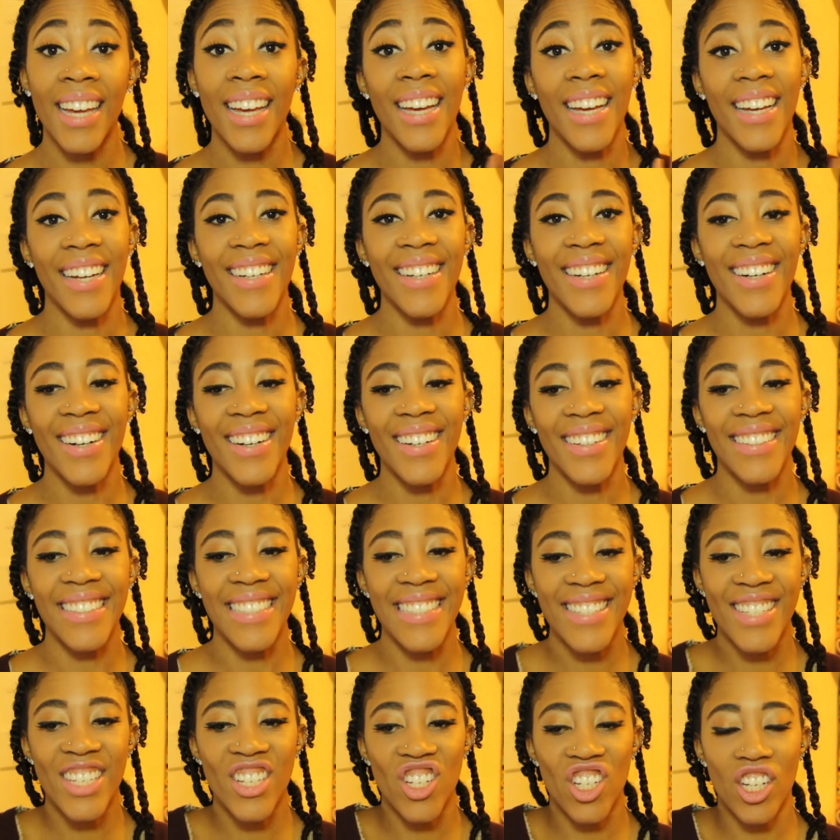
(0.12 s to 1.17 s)
Hey y'all,
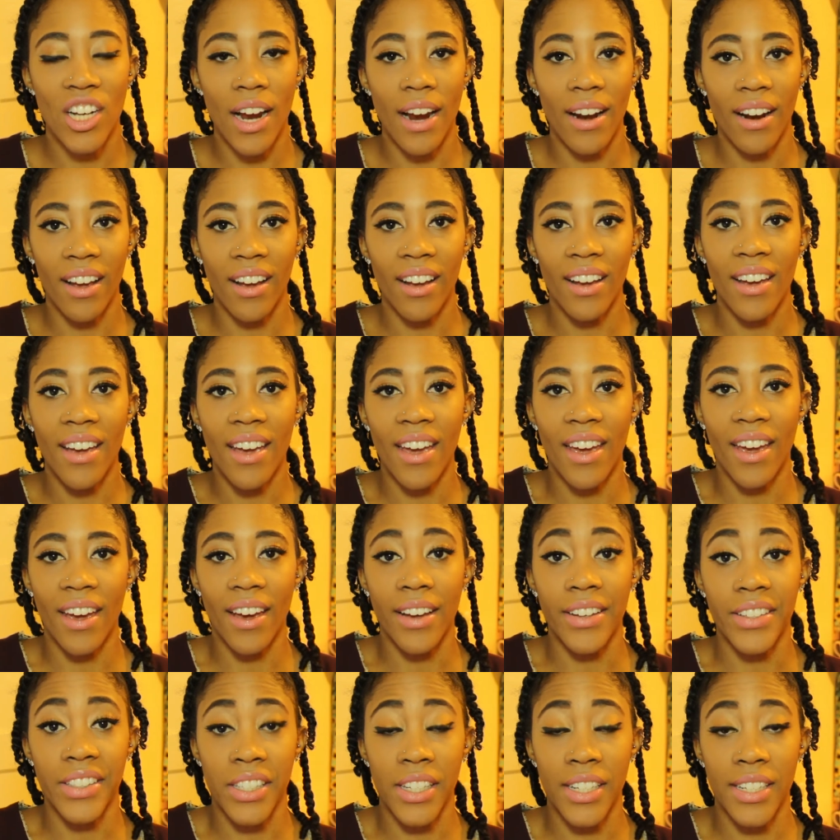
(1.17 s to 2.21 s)
it's Shynna,
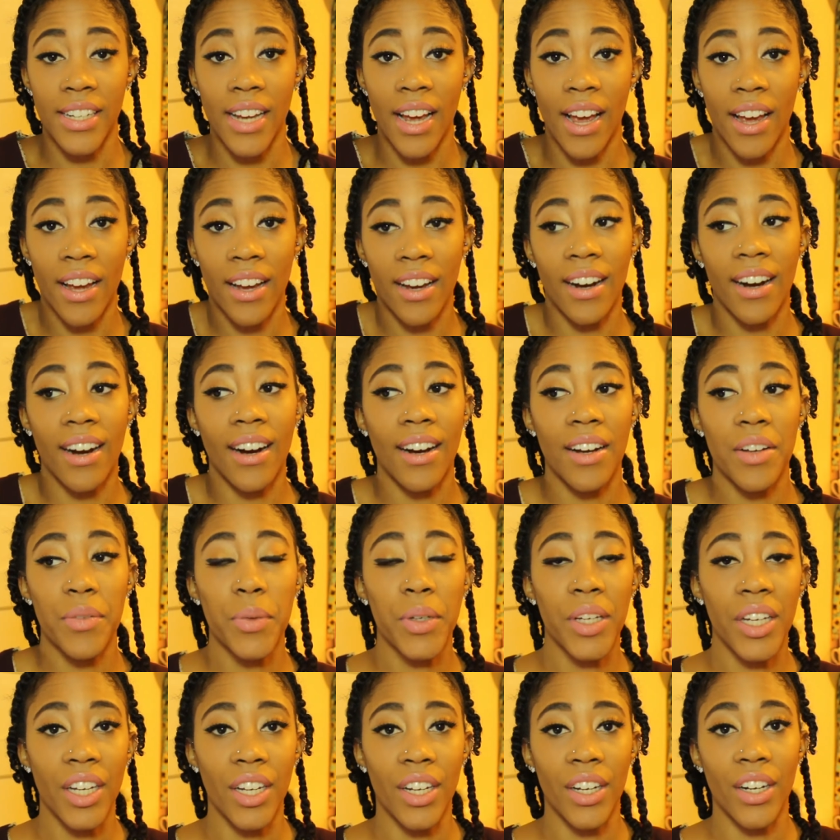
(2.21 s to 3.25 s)
and today I'm
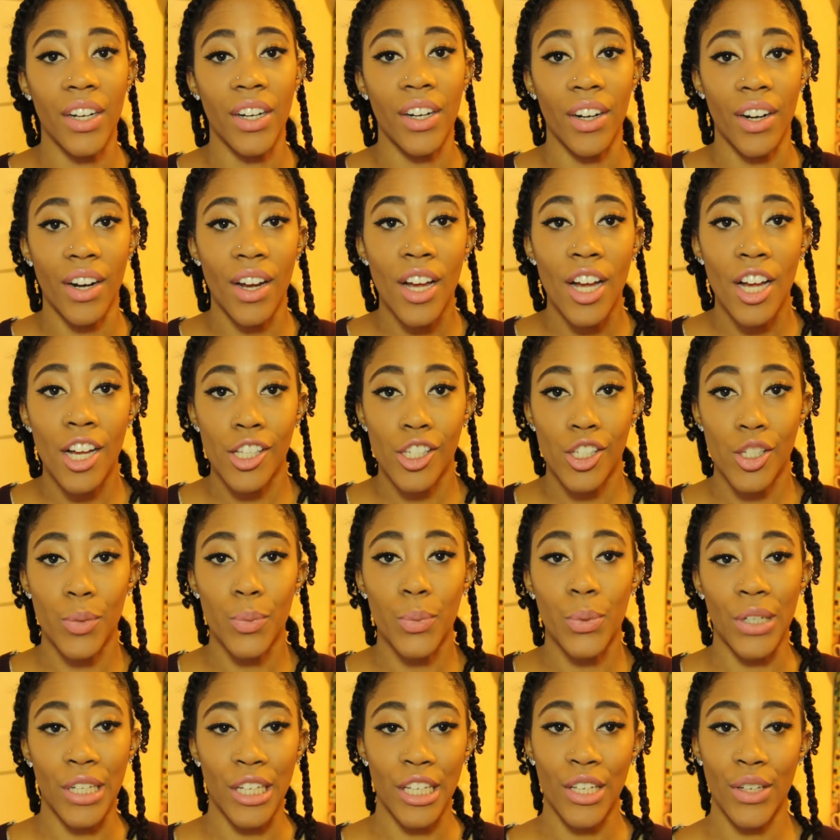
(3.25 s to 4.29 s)
here to
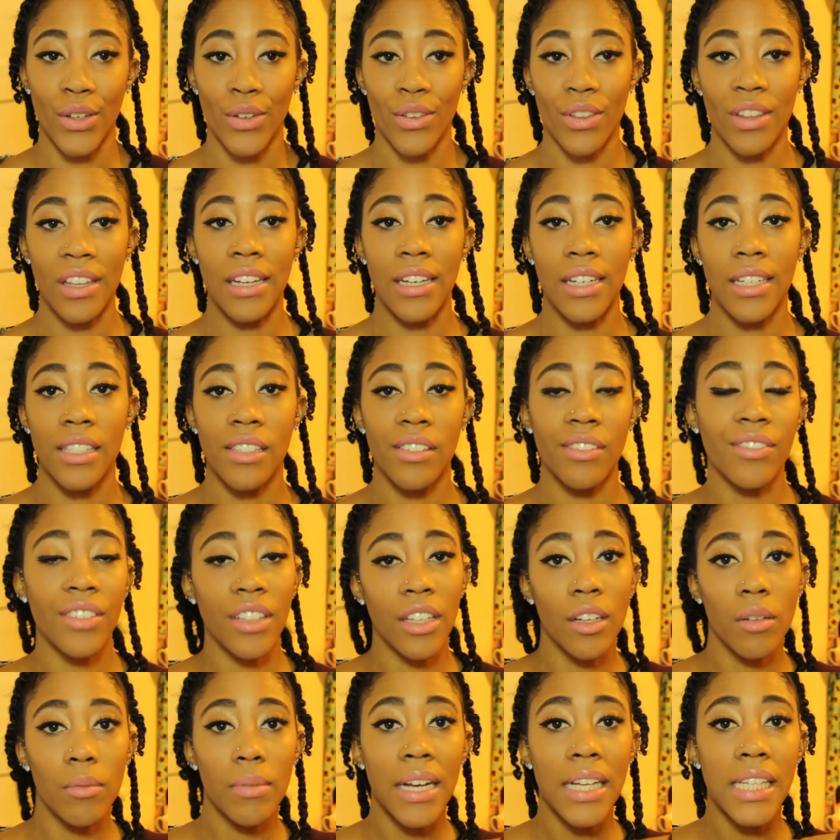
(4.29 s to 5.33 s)
bring you this
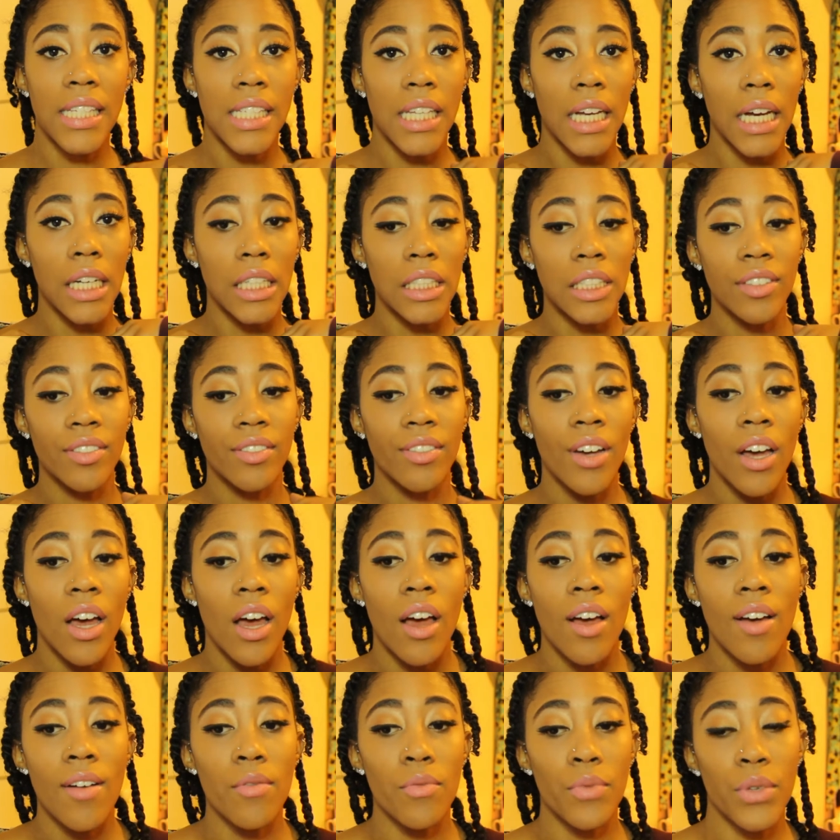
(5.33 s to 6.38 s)
Feeling Myself
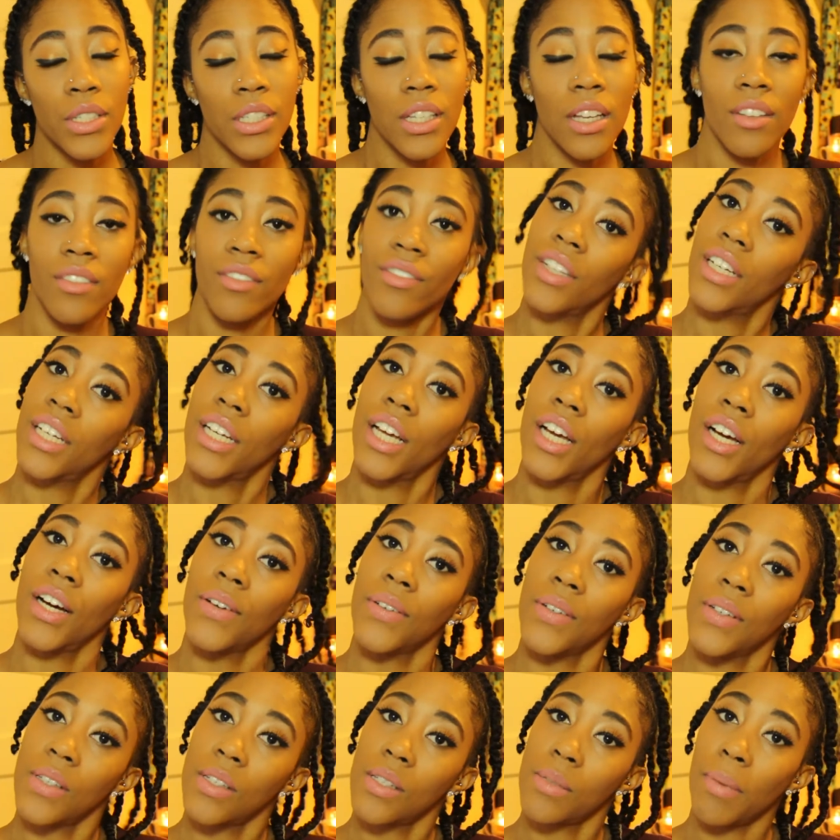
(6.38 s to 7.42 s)
music video
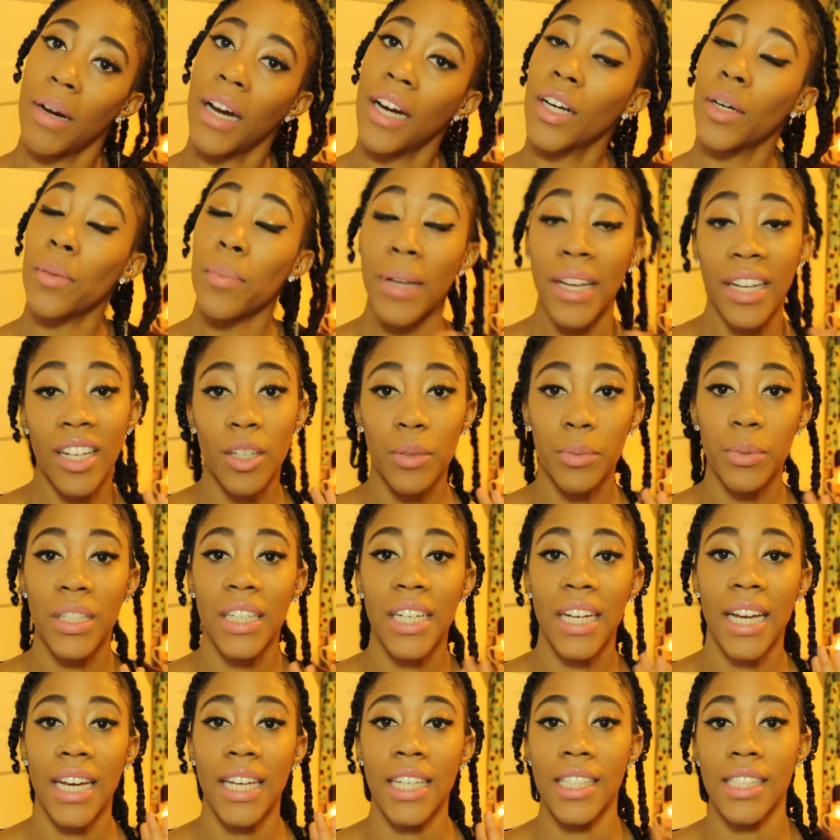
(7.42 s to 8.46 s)
inspired makeup
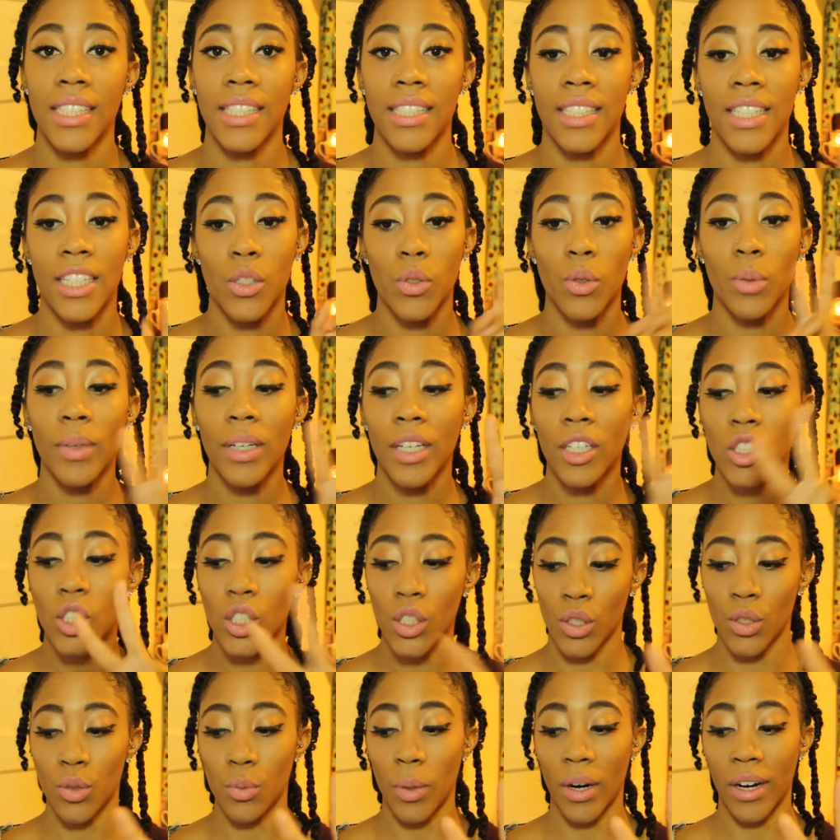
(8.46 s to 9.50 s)
look, and this will be a
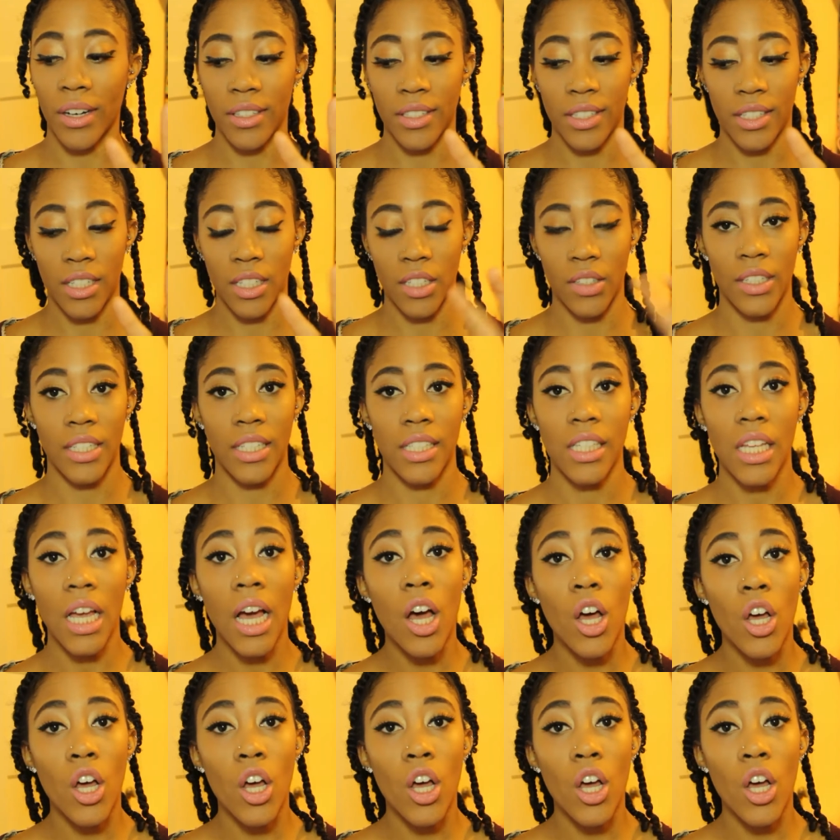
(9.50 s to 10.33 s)
two-part series.